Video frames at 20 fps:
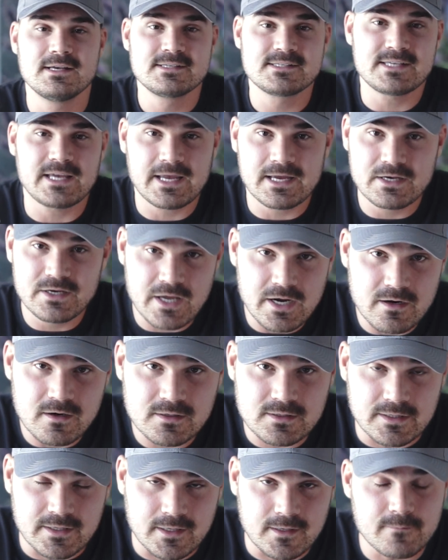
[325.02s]

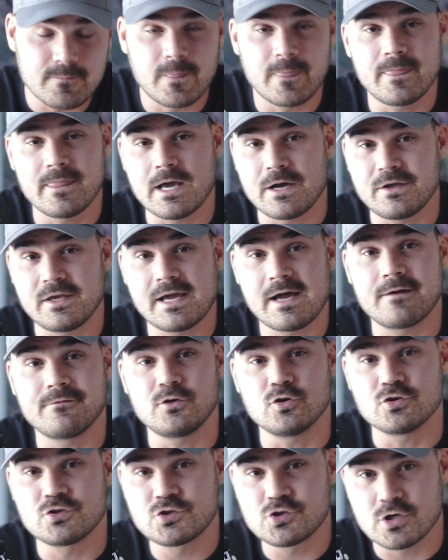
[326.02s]
Secondarily, now you have
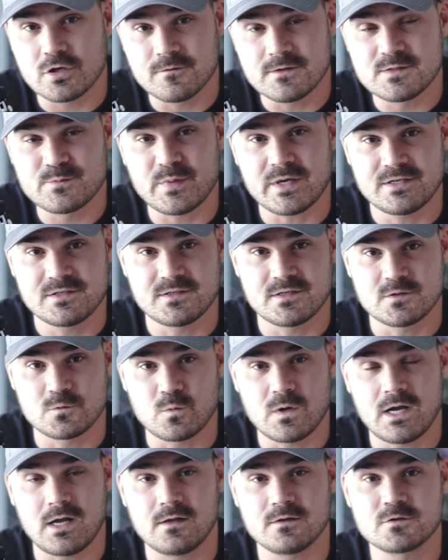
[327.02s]
your service pages as
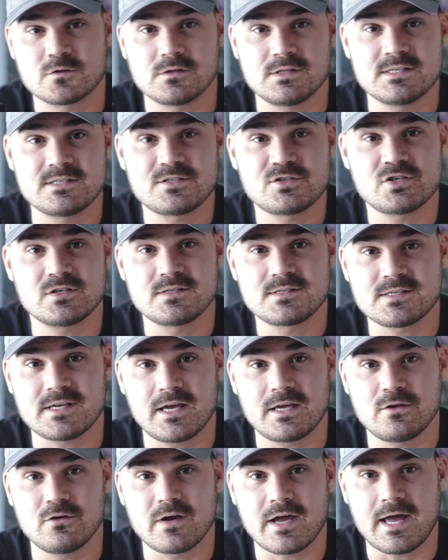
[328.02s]
well. So let's just
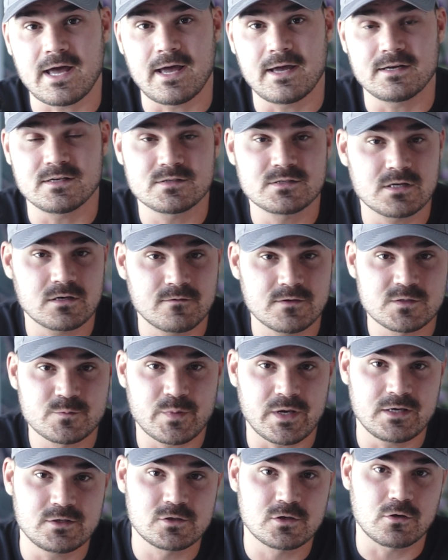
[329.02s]
say you had a service
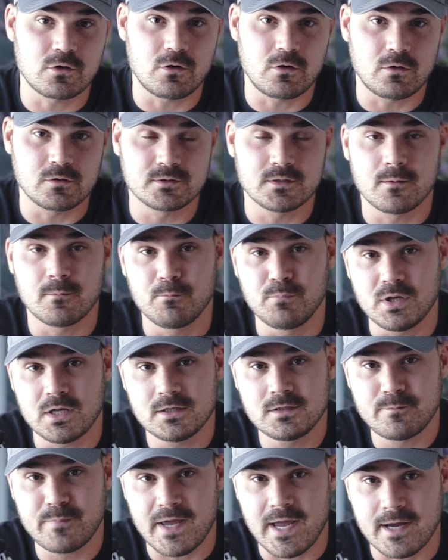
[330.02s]
page called
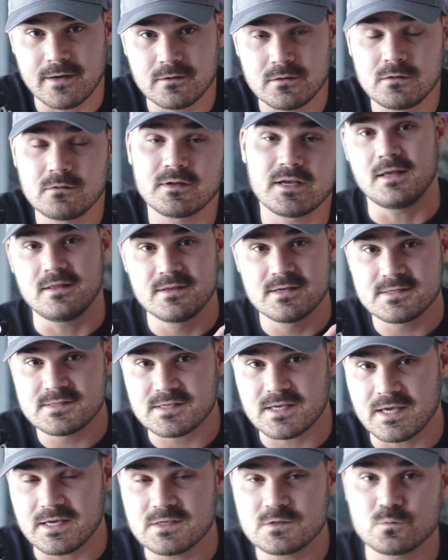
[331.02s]
blood panel. In this
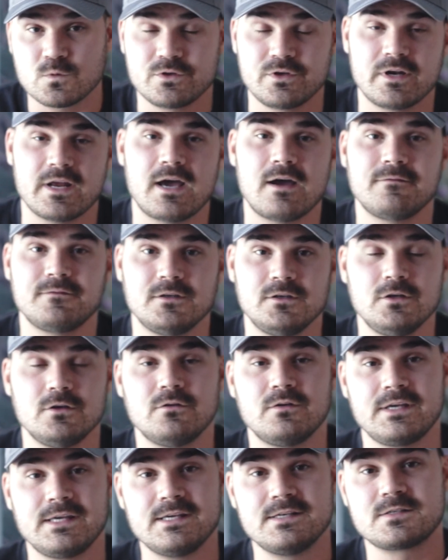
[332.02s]
case, what you'd have to
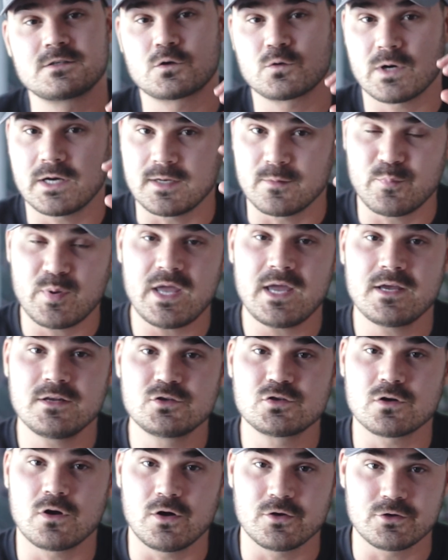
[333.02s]
do is create a
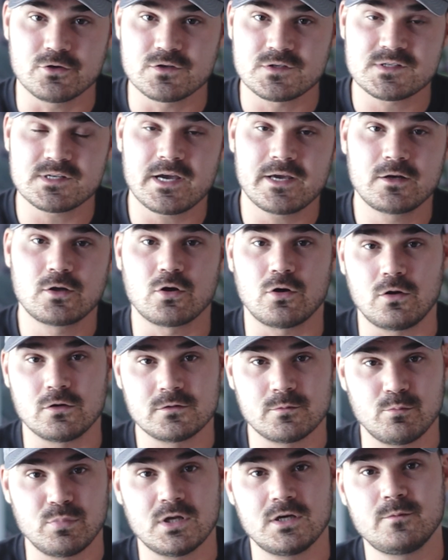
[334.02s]
page on your site
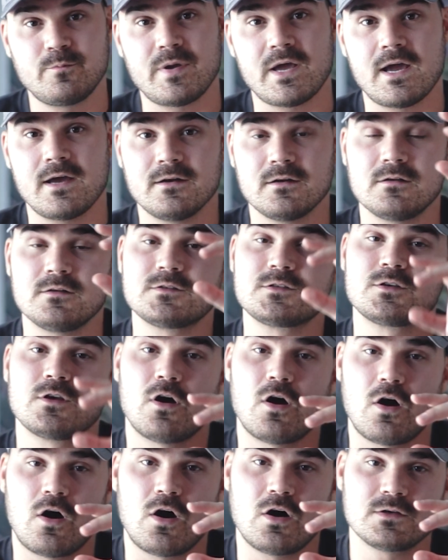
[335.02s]
called blood panels
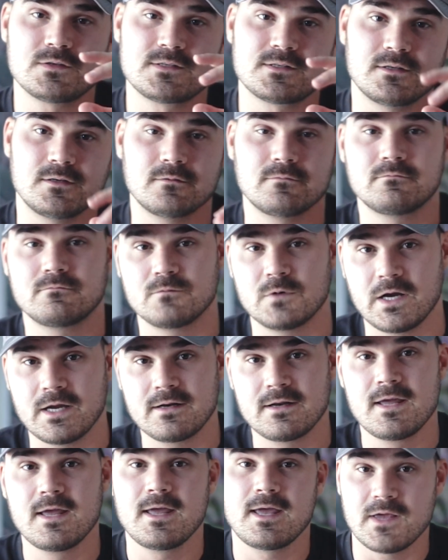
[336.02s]
Austin,
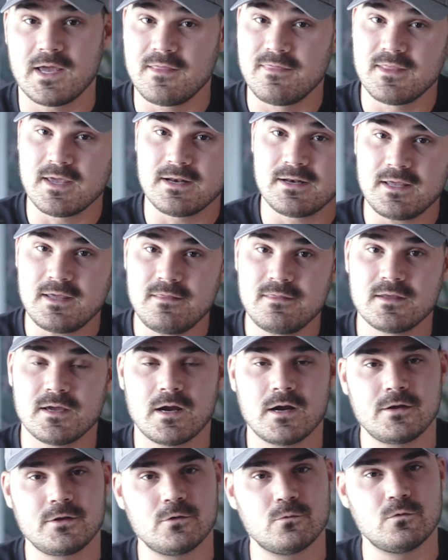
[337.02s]
right? And then in
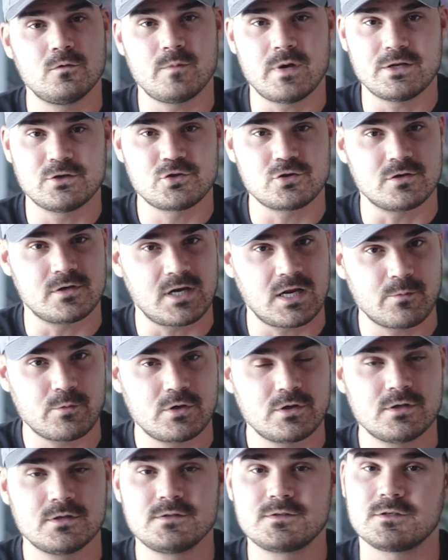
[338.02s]
there, you would mention
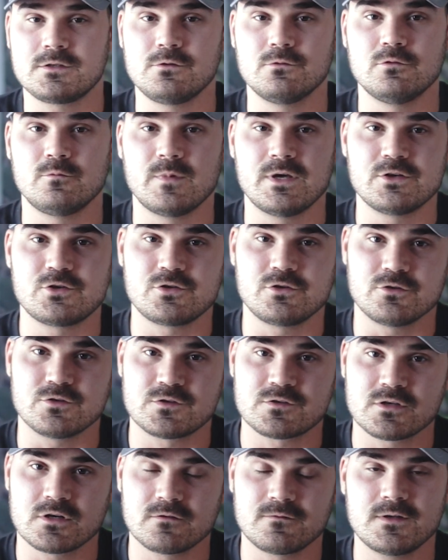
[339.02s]
neighborhoods, you would mention your
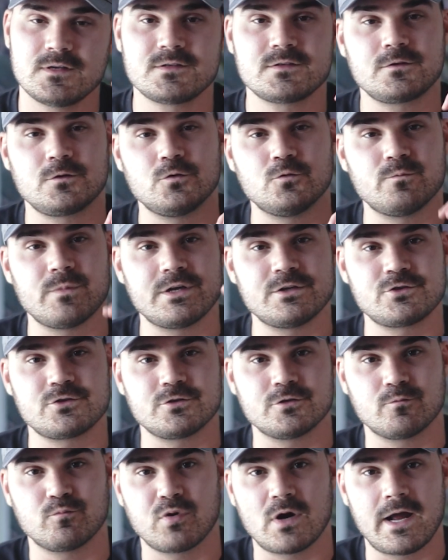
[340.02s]
service, you'd
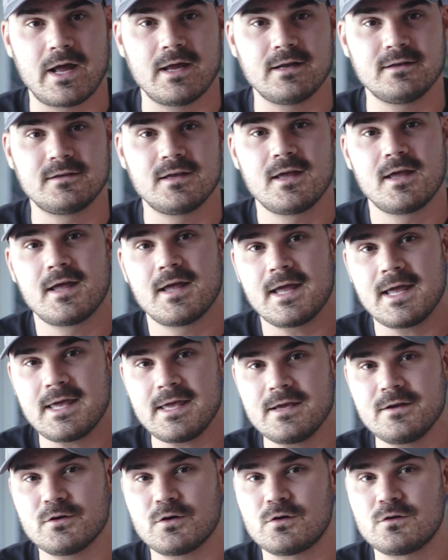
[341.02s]
mention your brand,
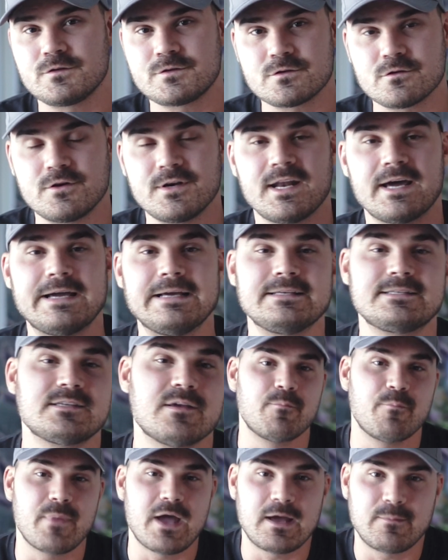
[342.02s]
and also a
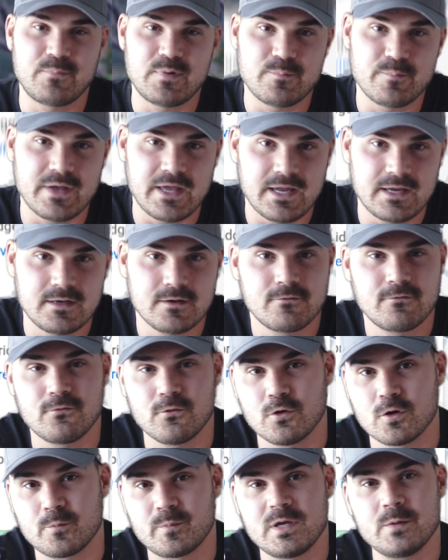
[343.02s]
nice map embed
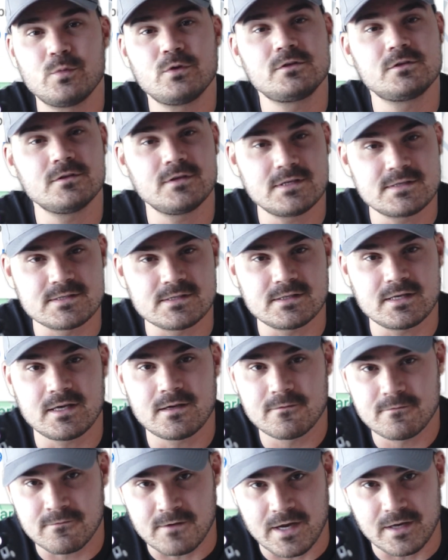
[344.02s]
for people to easily
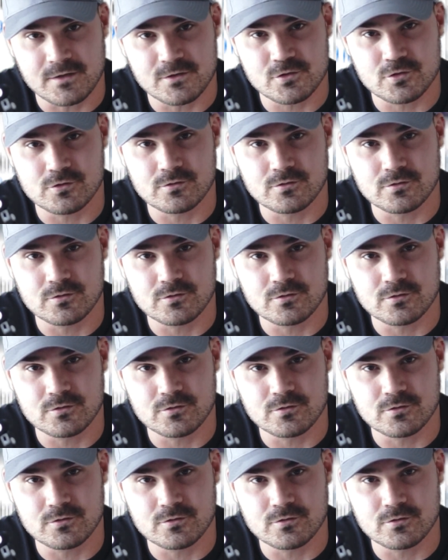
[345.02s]
find you.